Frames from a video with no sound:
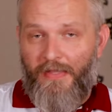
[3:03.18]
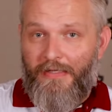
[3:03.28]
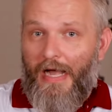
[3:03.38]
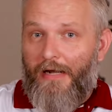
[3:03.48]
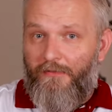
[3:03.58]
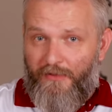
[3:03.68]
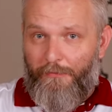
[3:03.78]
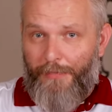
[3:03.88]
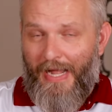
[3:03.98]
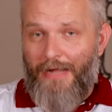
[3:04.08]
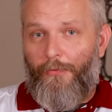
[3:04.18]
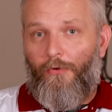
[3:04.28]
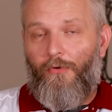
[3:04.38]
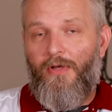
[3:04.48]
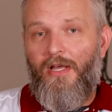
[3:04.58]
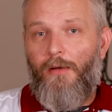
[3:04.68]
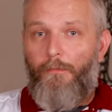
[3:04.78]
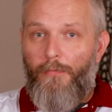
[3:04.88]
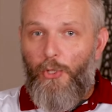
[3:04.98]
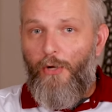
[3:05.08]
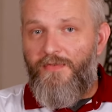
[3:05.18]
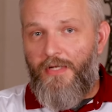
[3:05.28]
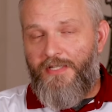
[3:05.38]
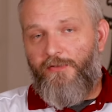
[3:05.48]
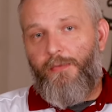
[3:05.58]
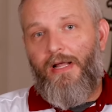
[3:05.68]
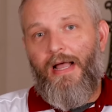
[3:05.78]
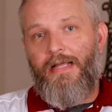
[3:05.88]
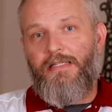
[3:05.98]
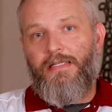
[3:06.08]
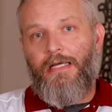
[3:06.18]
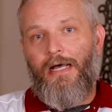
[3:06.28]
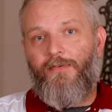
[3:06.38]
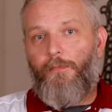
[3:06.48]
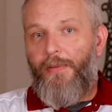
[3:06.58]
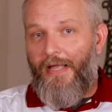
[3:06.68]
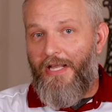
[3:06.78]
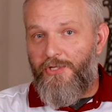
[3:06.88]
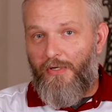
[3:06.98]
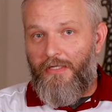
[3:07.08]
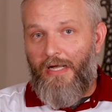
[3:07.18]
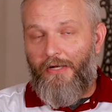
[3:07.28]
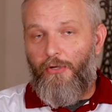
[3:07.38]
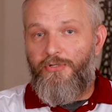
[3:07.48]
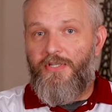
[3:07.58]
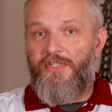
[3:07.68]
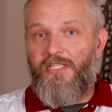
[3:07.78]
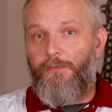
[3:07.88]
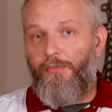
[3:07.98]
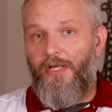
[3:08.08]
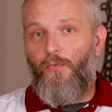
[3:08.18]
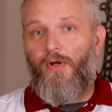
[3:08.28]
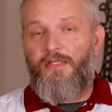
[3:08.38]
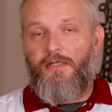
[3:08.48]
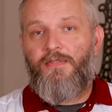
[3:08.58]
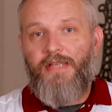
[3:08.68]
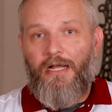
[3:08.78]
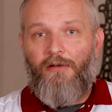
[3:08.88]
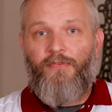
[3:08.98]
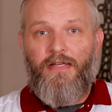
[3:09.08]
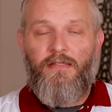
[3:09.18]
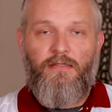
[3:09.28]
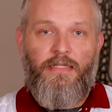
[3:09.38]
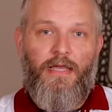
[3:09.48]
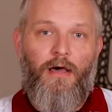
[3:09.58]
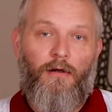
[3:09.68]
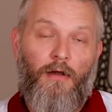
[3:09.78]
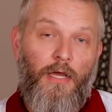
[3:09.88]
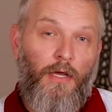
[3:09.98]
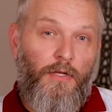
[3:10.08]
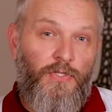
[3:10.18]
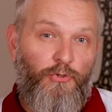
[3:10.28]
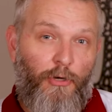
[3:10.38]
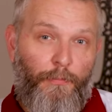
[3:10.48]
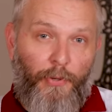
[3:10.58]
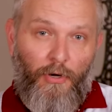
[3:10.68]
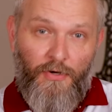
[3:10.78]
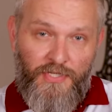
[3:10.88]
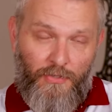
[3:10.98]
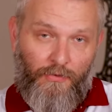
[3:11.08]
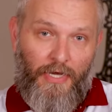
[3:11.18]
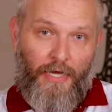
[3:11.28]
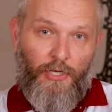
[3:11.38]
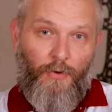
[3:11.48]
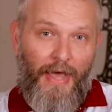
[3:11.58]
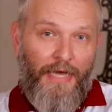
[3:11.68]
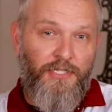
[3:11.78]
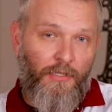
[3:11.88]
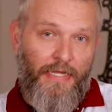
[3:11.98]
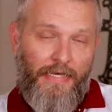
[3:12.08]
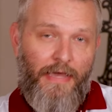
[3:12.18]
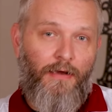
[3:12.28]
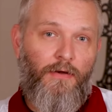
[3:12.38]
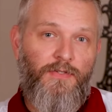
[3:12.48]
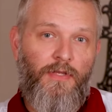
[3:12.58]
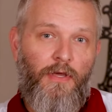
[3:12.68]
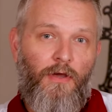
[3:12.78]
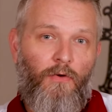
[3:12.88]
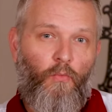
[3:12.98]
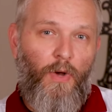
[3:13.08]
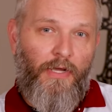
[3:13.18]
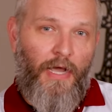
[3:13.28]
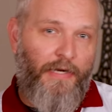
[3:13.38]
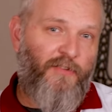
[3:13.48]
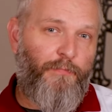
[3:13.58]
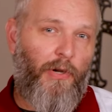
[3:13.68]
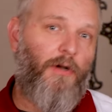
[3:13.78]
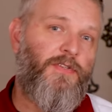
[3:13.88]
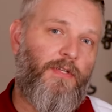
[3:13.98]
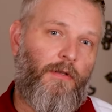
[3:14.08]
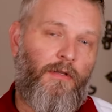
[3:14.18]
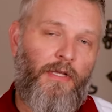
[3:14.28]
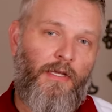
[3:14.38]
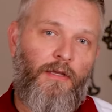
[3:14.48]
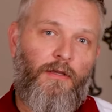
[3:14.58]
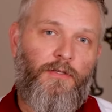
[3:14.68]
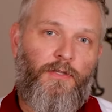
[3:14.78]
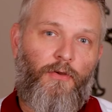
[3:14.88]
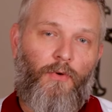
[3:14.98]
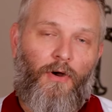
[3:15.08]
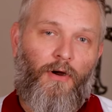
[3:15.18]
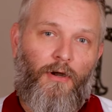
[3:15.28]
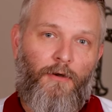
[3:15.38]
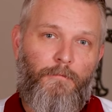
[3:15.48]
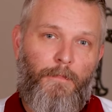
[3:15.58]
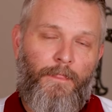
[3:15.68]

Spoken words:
the God of the Bible, moves us from an idea of a patron God who just simply wants the sacrifices and the honor to a personal God who actually cares what kind of person you are.